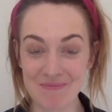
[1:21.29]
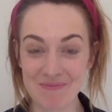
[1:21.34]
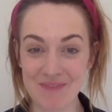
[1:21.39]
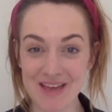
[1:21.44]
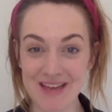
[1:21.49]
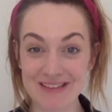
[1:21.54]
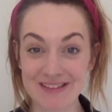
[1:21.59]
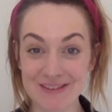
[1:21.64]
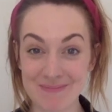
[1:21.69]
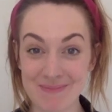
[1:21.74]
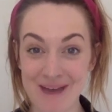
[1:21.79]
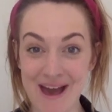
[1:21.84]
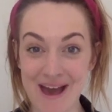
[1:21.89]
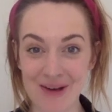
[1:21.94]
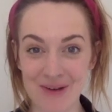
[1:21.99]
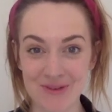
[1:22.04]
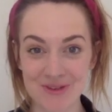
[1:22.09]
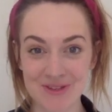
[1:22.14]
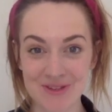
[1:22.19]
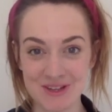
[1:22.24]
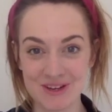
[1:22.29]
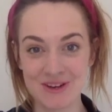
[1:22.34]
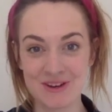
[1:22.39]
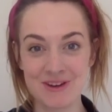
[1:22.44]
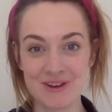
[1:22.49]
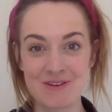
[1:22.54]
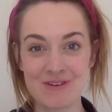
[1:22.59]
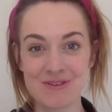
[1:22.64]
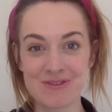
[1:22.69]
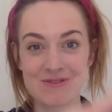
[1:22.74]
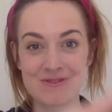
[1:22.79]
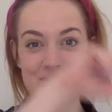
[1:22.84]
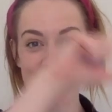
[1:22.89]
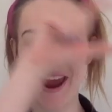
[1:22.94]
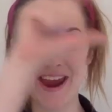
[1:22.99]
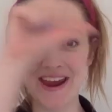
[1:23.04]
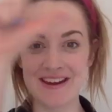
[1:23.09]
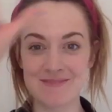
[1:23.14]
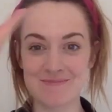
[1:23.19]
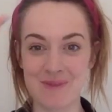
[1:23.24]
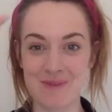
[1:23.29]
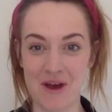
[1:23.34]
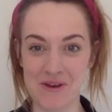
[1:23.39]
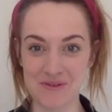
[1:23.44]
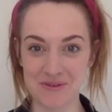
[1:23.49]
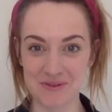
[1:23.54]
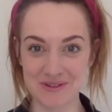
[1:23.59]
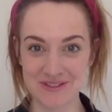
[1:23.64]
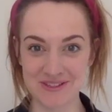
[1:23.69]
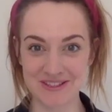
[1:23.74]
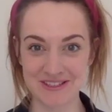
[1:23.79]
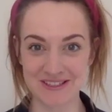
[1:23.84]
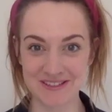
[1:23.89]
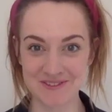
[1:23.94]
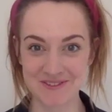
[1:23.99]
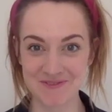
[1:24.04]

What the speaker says: is about rainbows.